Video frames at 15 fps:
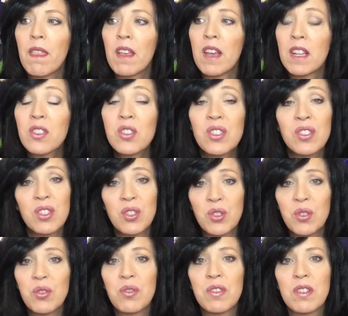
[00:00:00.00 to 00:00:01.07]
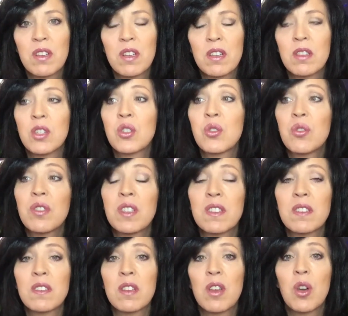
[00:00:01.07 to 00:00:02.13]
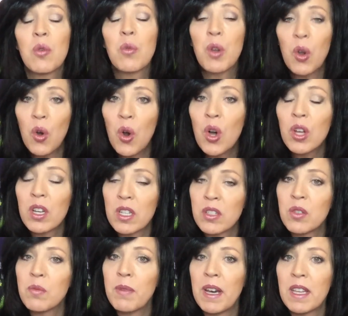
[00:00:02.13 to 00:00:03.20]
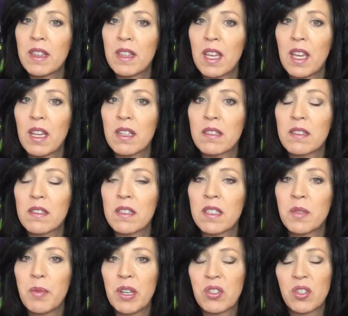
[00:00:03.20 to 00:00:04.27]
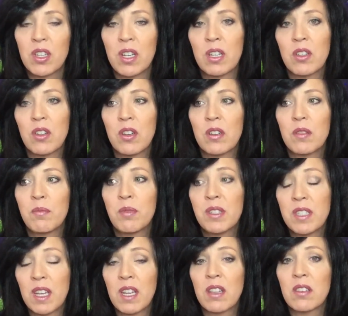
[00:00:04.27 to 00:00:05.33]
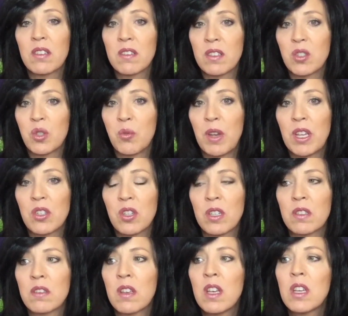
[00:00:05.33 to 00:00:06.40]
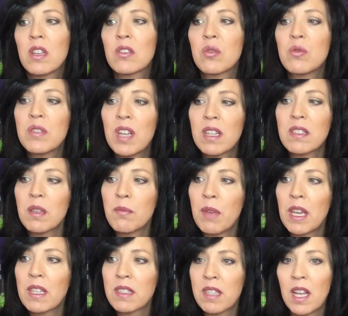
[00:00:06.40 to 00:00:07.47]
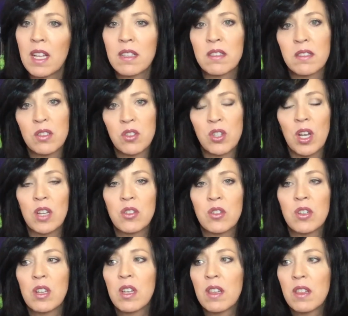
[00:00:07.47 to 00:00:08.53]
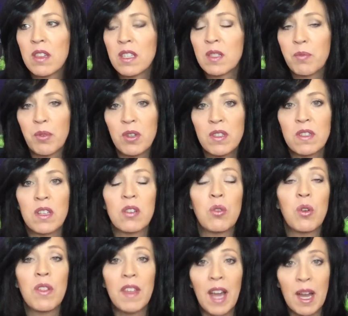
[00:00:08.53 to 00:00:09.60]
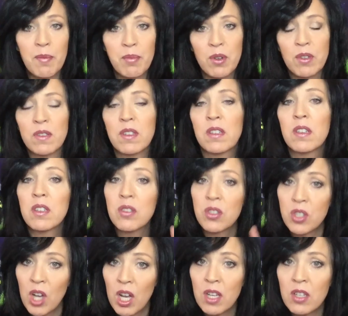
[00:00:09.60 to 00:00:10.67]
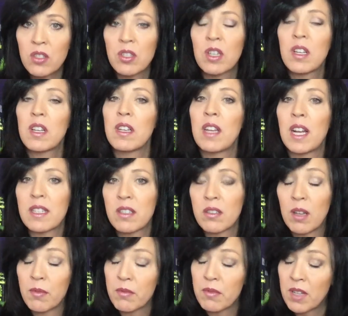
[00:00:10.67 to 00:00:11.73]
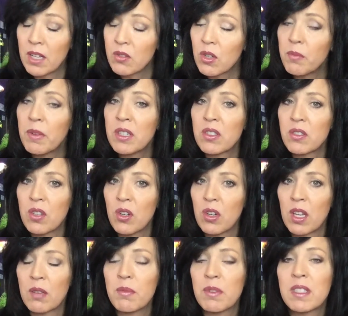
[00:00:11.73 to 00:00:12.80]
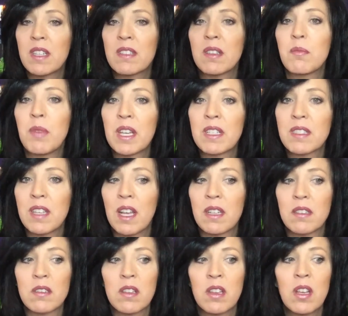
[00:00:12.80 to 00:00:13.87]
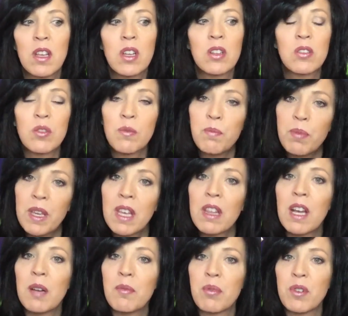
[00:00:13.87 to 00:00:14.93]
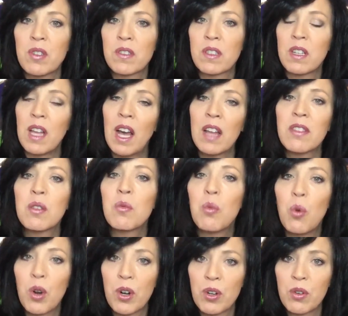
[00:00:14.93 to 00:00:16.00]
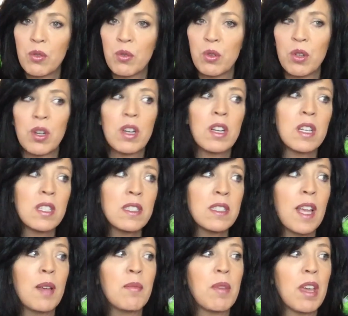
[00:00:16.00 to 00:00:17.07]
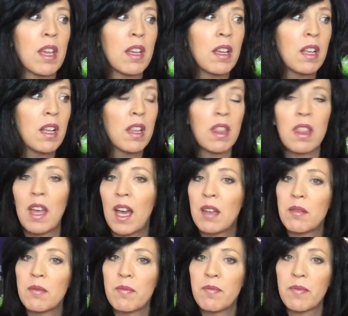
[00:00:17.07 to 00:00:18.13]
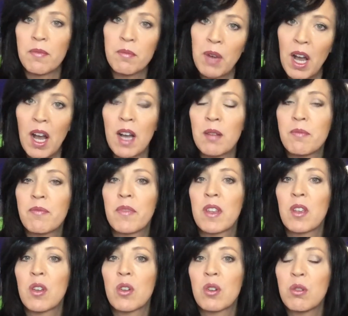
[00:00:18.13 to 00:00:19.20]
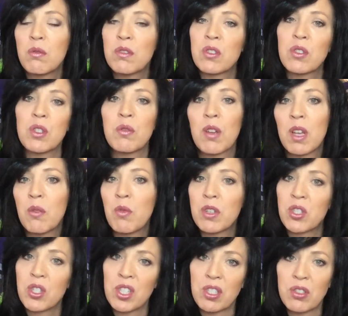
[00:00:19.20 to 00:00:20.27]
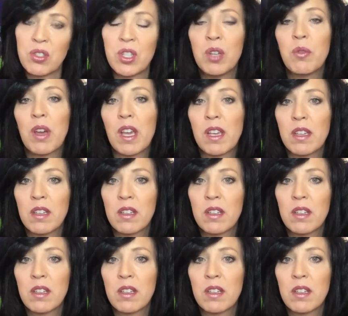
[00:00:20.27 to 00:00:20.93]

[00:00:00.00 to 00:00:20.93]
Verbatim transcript: It's just the truth. The truth is we all can do bad things, especially under particular situations. So does it make sense to judge this person or that person, judge, not to, I'm not talking about discerning, but does it make sense to be that person at the water cooler condemning that mom who is doing what she's doing?